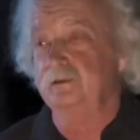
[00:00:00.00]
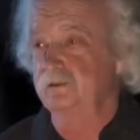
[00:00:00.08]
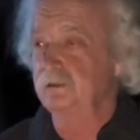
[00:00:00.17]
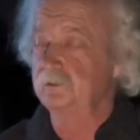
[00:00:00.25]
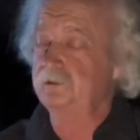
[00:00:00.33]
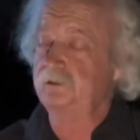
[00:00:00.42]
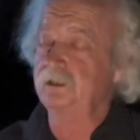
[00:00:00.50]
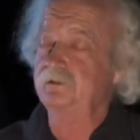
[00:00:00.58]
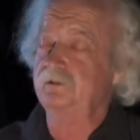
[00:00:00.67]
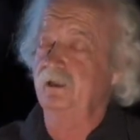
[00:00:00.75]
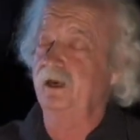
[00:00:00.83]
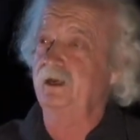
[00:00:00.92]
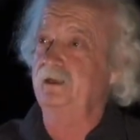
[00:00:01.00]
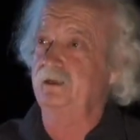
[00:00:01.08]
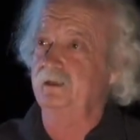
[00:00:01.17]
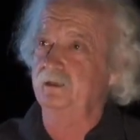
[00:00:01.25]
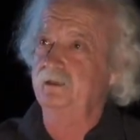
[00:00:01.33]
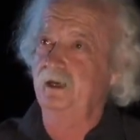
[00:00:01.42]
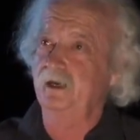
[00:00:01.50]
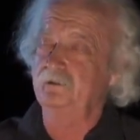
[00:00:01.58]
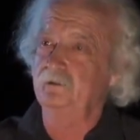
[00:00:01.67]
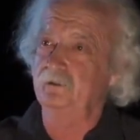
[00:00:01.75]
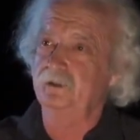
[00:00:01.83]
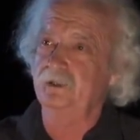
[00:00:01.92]
She was just lighting a
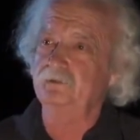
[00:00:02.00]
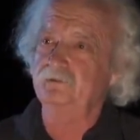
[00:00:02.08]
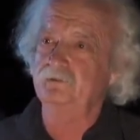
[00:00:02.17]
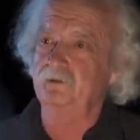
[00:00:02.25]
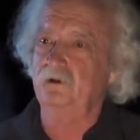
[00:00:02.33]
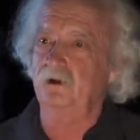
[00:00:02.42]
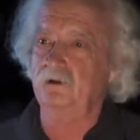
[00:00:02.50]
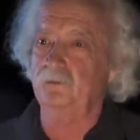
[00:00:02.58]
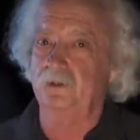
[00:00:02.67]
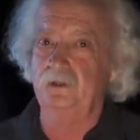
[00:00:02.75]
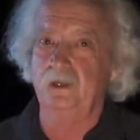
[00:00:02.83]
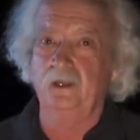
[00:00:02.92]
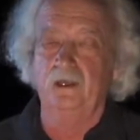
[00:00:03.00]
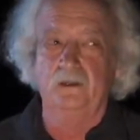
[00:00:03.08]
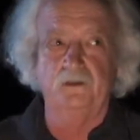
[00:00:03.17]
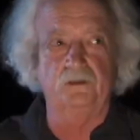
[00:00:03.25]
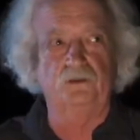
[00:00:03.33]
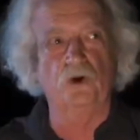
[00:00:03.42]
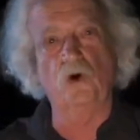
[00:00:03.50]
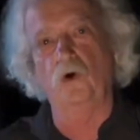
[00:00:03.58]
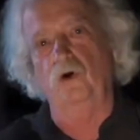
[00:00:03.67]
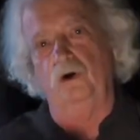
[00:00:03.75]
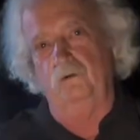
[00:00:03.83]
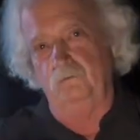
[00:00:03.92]
candle against the dark when the
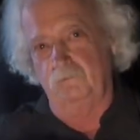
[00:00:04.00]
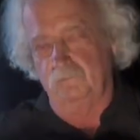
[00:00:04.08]
door